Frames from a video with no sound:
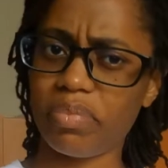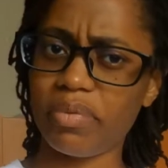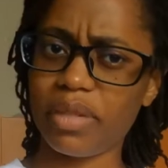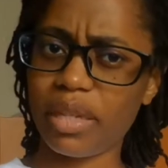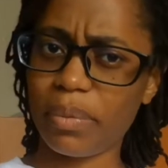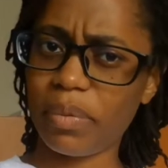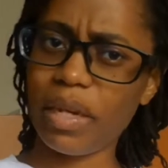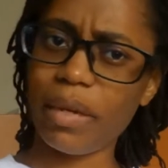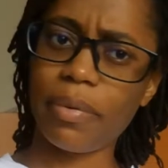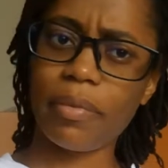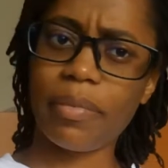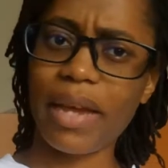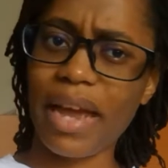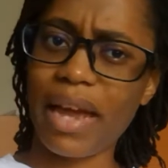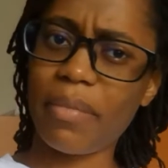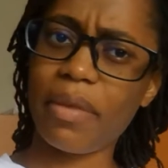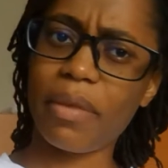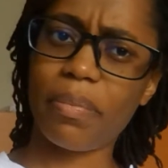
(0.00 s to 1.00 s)
the people
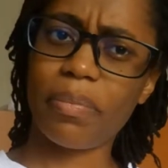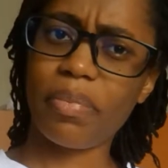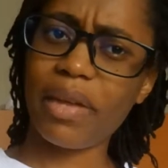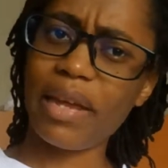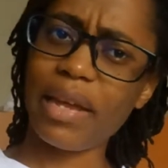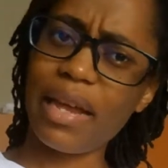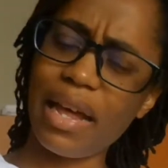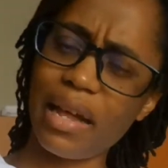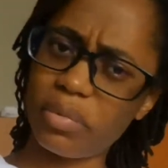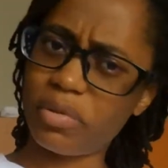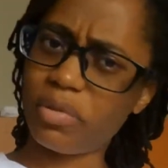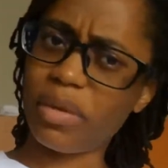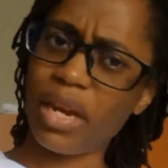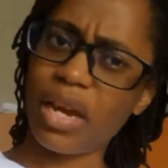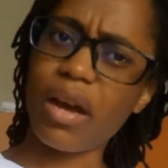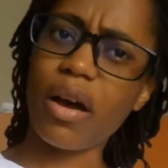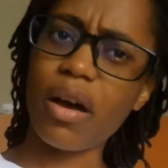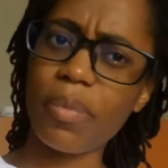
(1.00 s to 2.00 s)
behind me helped
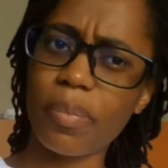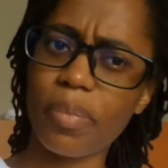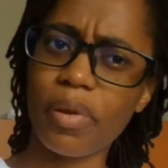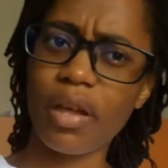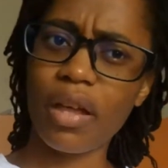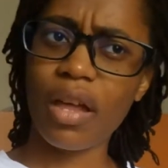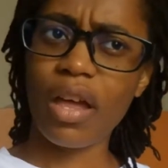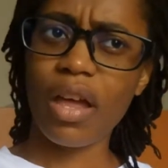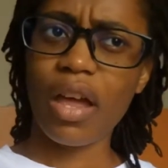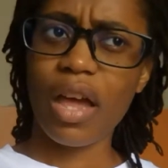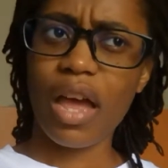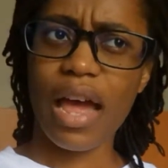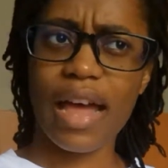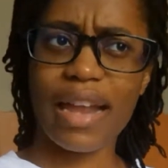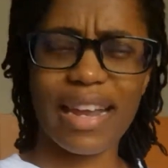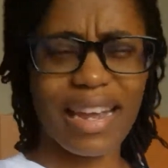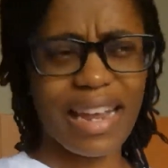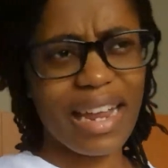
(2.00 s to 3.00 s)
me up,
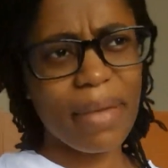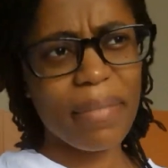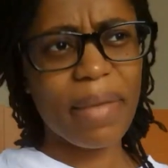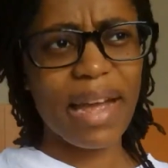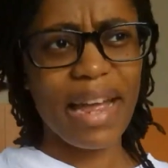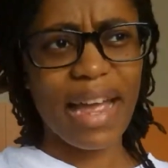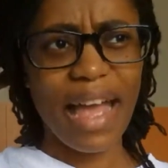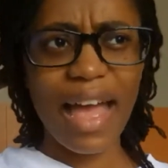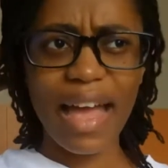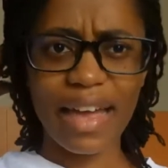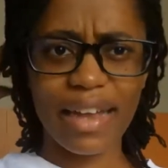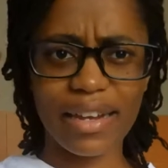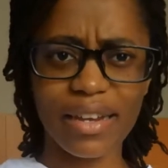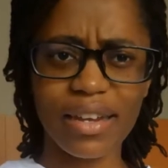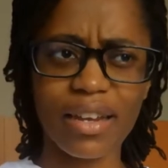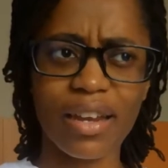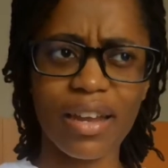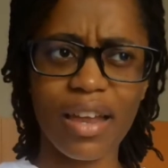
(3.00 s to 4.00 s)
and I hit my
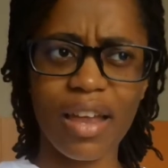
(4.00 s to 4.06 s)
head,